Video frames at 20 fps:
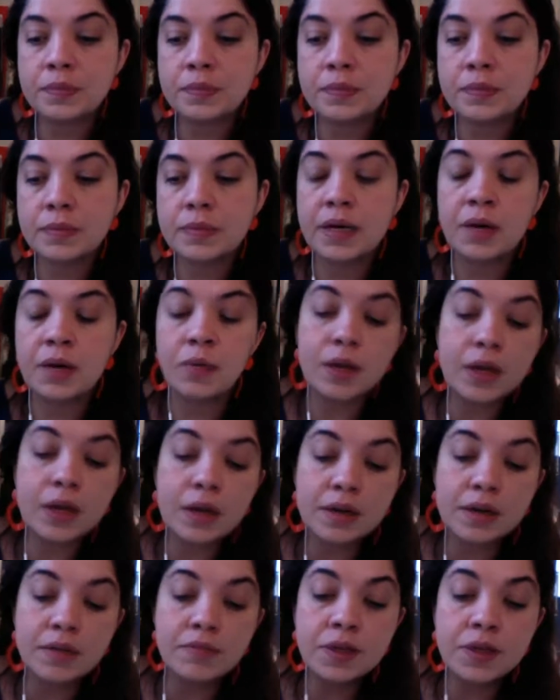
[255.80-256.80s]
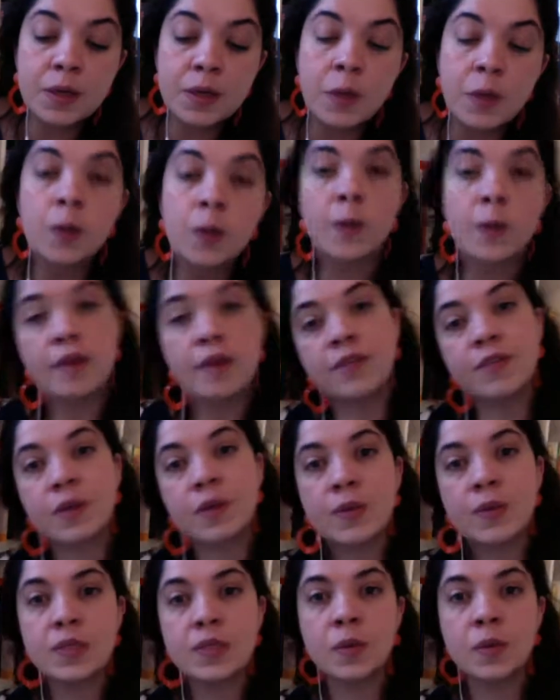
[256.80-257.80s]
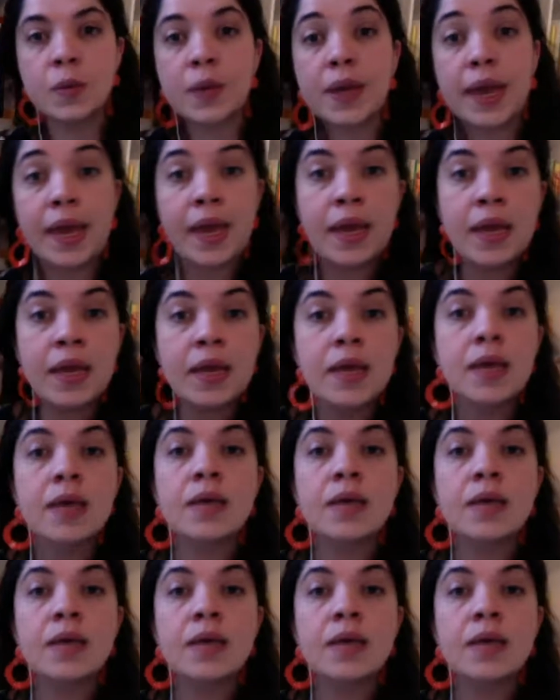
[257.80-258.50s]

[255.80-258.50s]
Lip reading: then I record the video. I think it was okay,